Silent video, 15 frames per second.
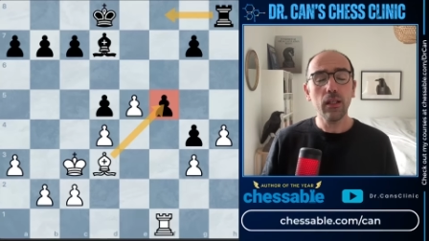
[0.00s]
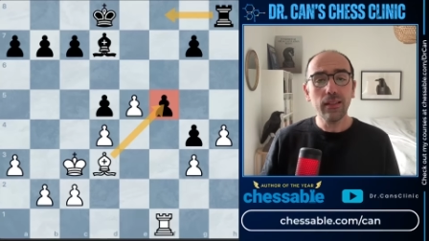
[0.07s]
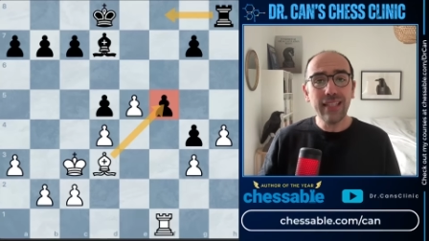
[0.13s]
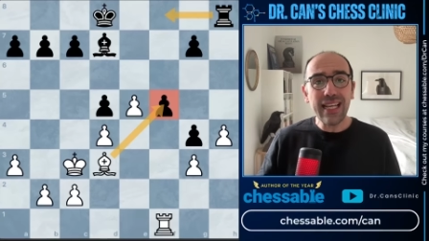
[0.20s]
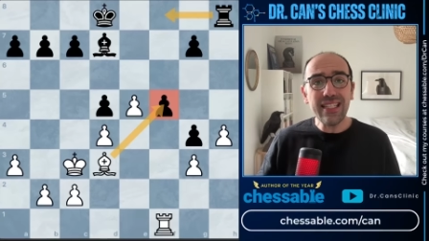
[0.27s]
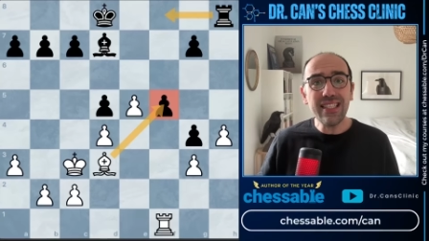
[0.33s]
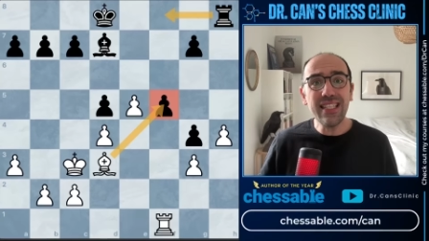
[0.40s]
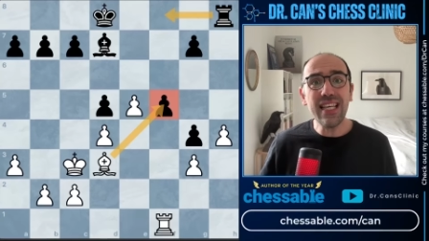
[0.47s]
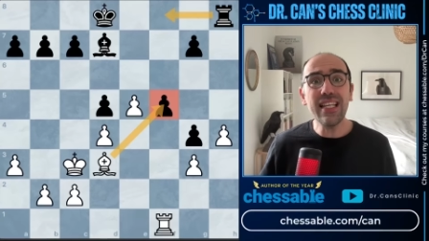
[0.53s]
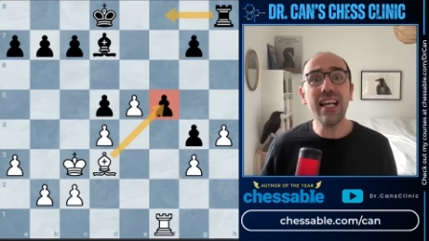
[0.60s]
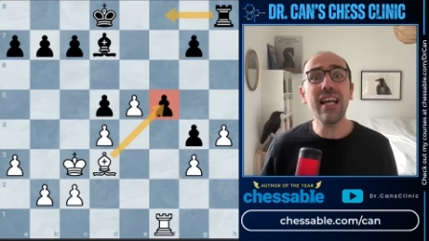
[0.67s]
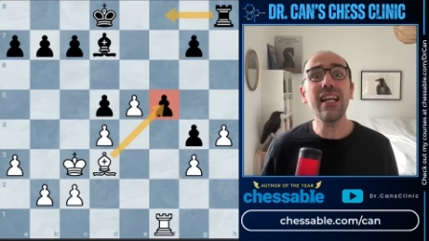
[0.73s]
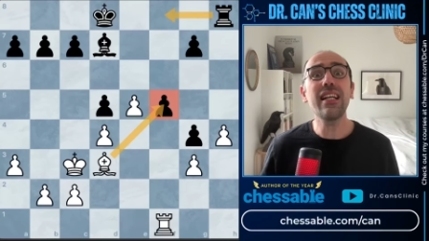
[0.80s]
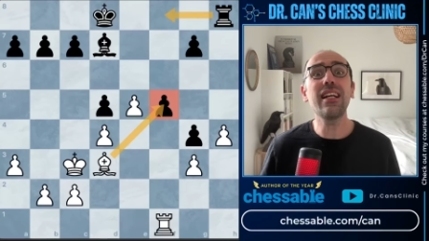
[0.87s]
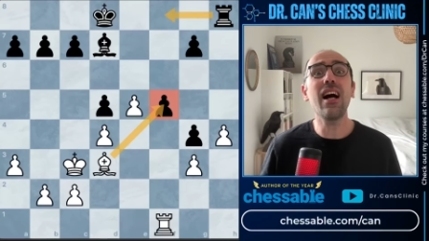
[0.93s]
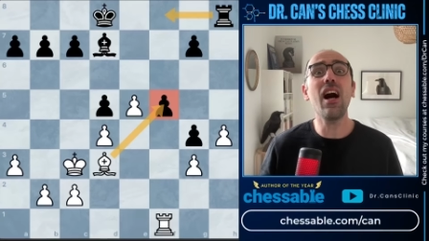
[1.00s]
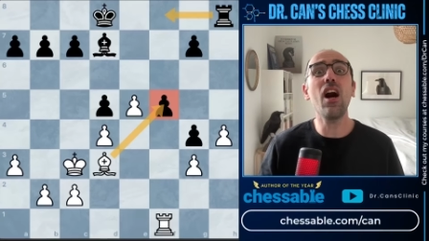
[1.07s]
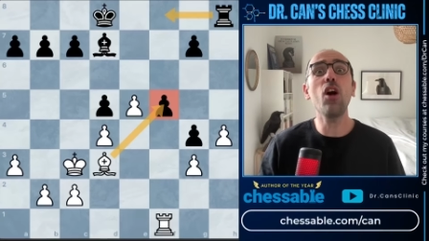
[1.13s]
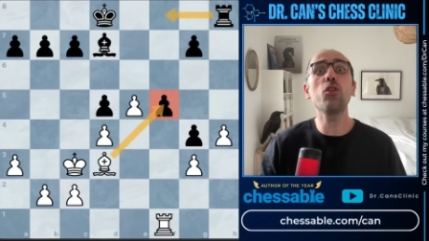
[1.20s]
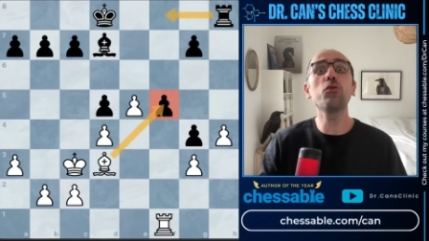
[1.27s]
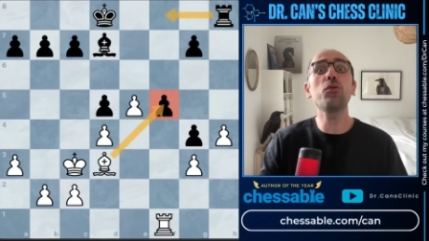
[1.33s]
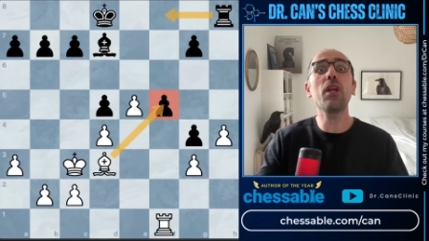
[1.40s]
They seek
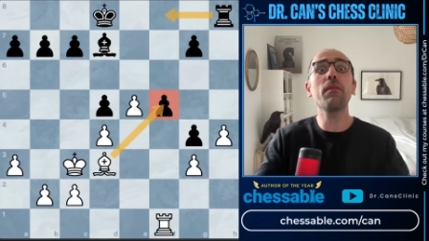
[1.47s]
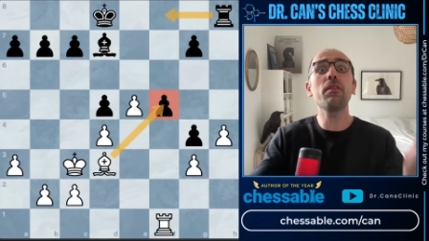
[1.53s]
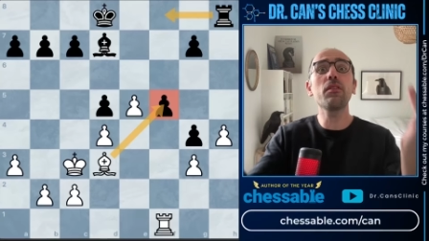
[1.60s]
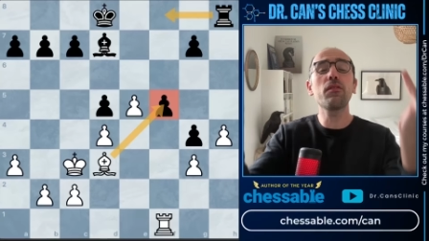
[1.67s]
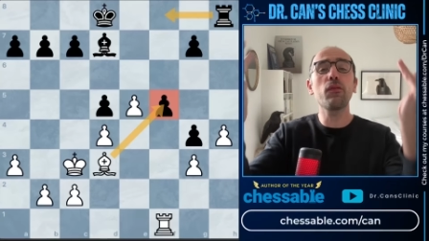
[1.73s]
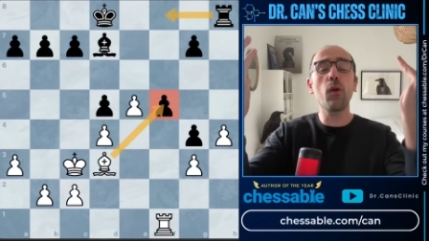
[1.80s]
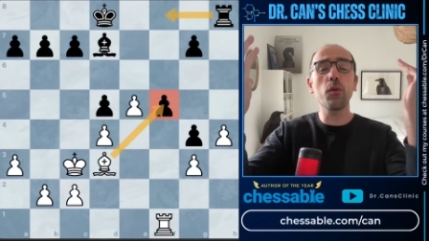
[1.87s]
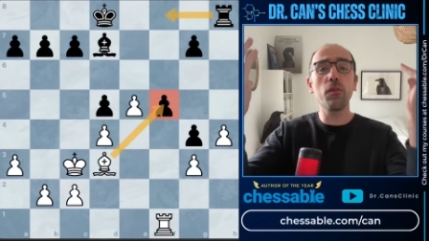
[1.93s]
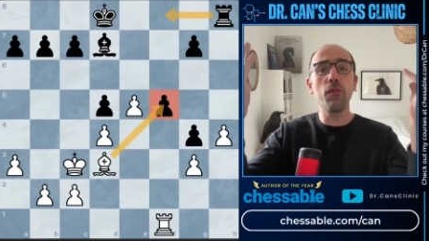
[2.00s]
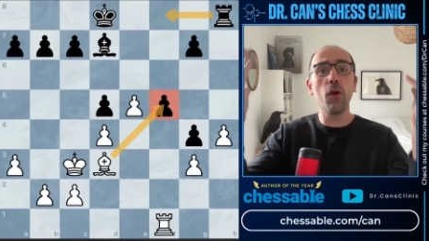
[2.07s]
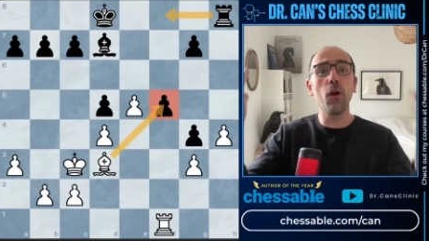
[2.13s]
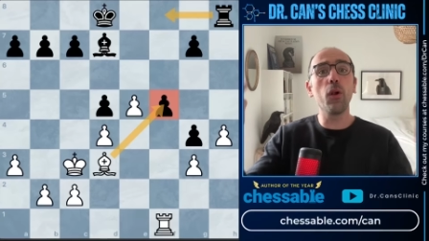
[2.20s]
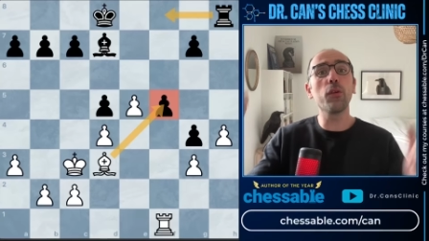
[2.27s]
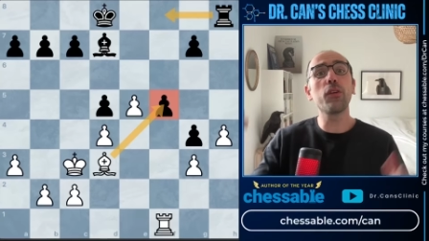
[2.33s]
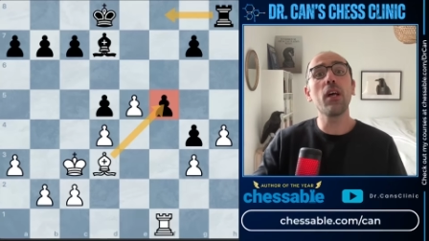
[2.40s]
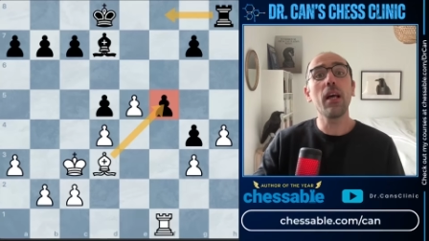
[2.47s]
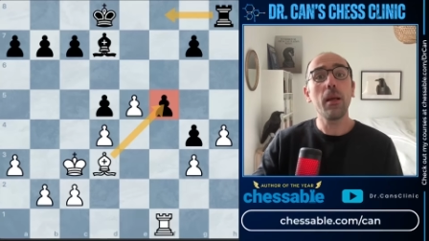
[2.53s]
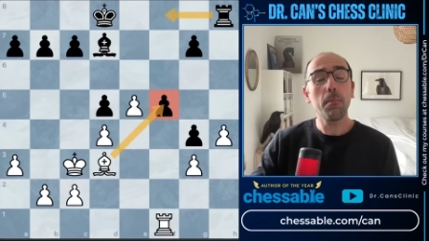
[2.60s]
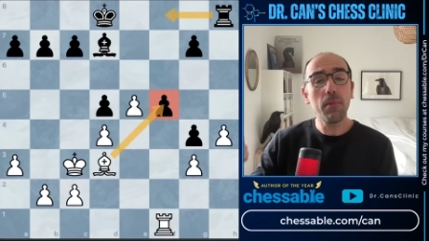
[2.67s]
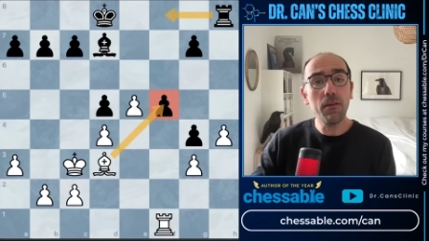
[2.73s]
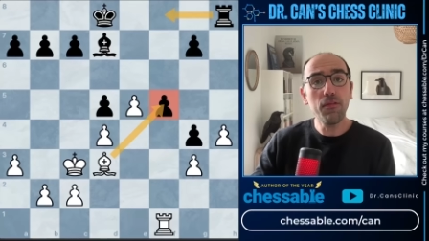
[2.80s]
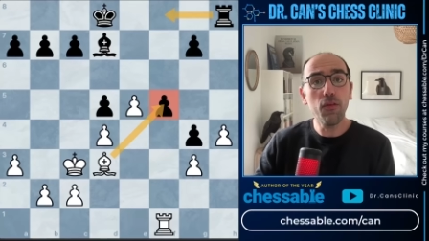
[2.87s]
counter evidence from the world
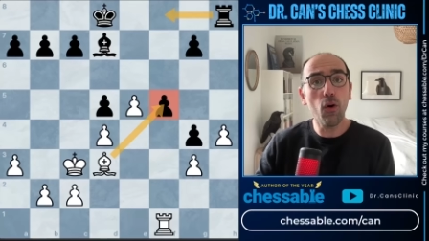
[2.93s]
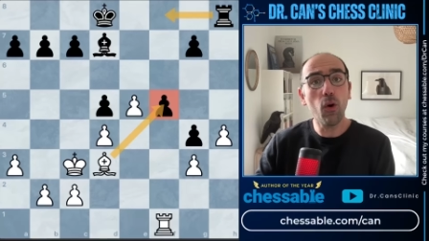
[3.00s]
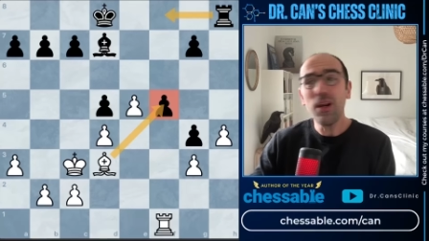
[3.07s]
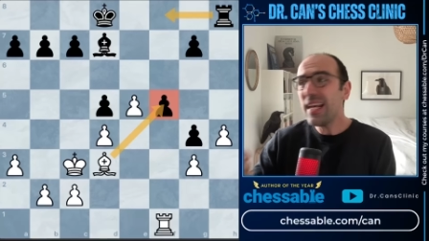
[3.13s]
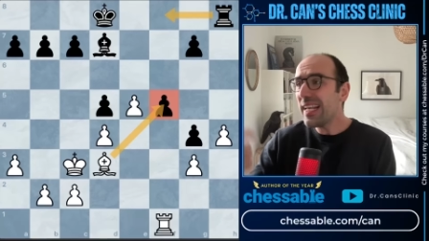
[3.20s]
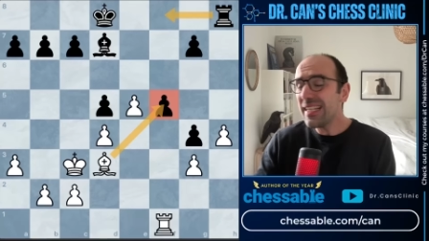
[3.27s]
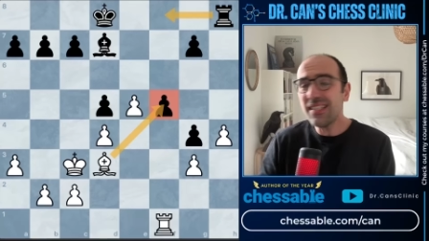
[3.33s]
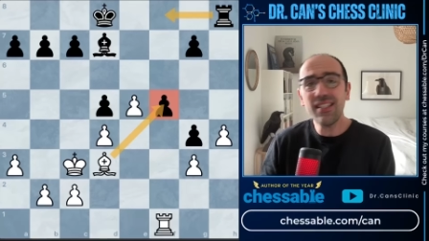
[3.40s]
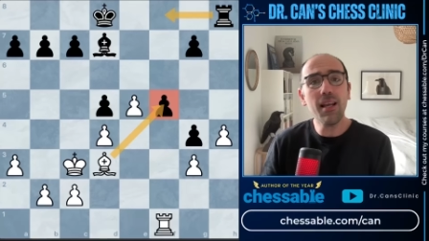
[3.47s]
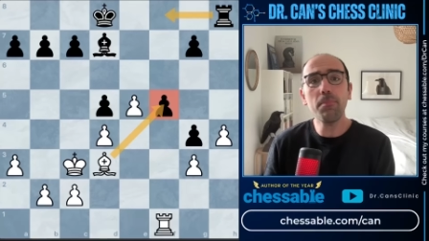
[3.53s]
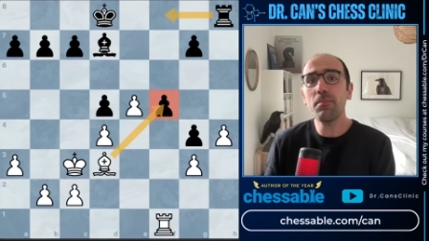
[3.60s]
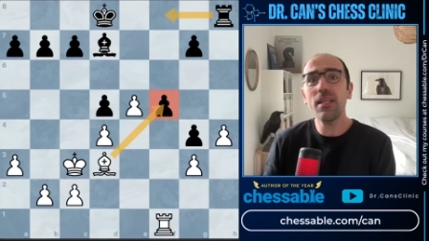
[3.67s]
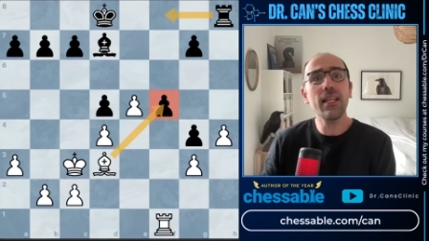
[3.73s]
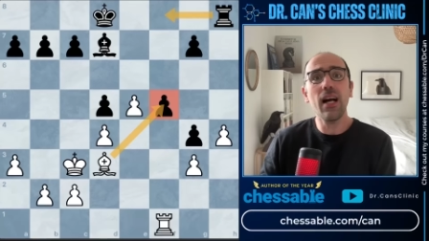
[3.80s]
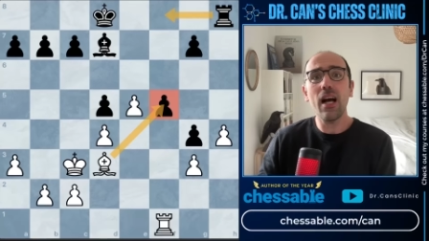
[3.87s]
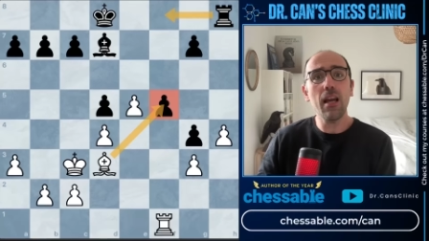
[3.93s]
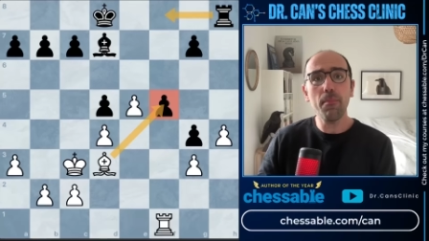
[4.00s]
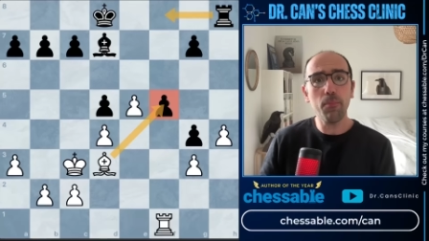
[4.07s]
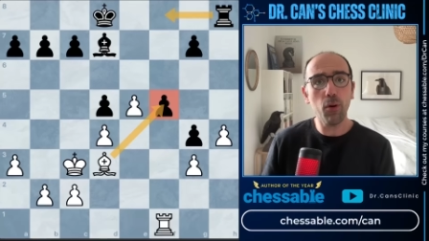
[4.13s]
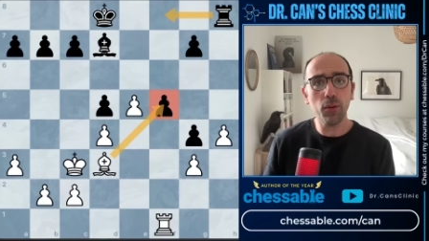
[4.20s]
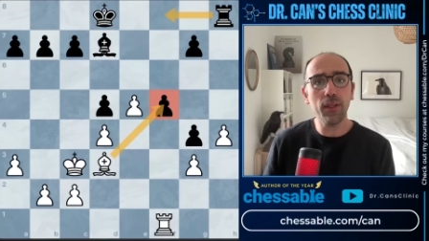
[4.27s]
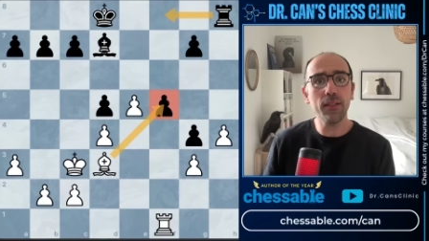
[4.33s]
before accepting a
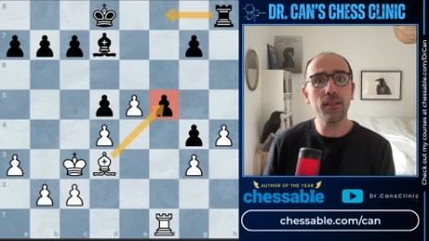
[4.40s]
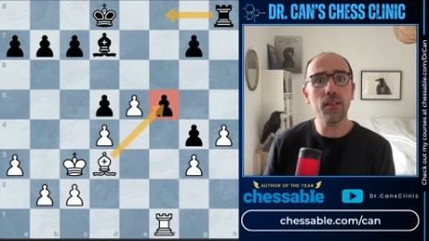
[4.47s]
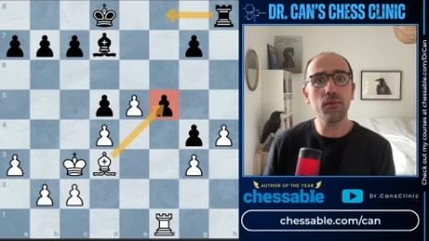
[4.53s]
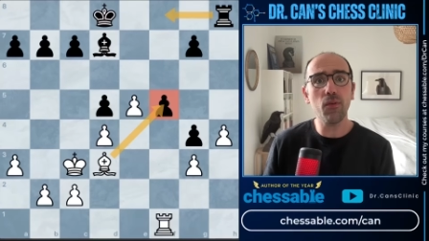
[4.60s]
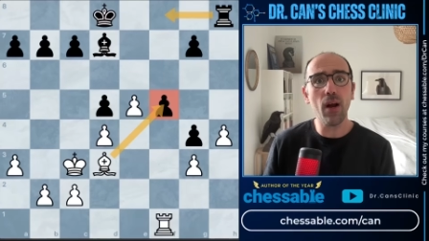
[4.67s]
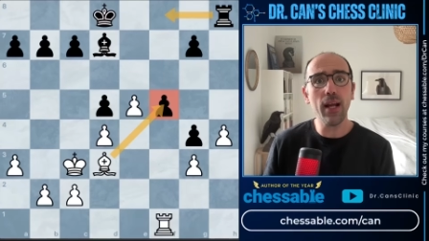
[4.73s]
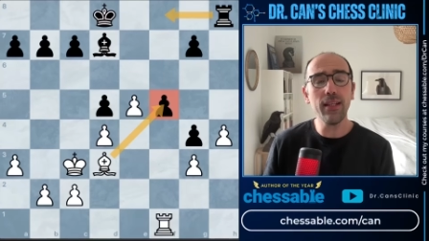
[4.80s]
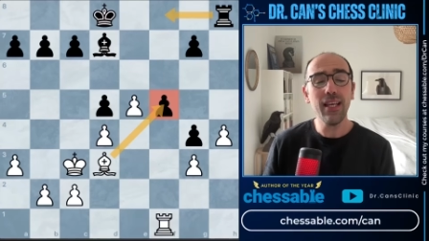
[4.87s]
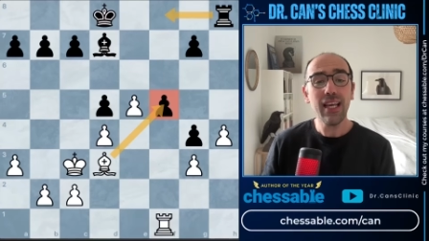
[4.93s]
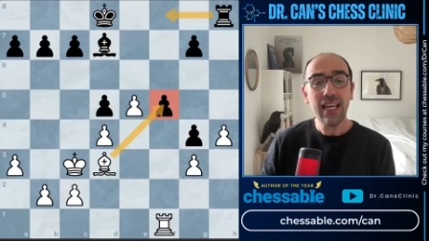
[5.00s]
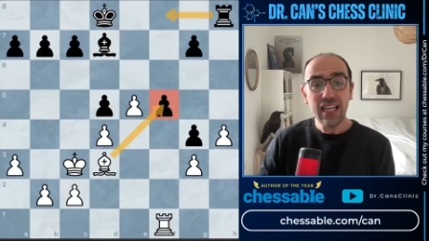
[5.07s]
hypothesis, right?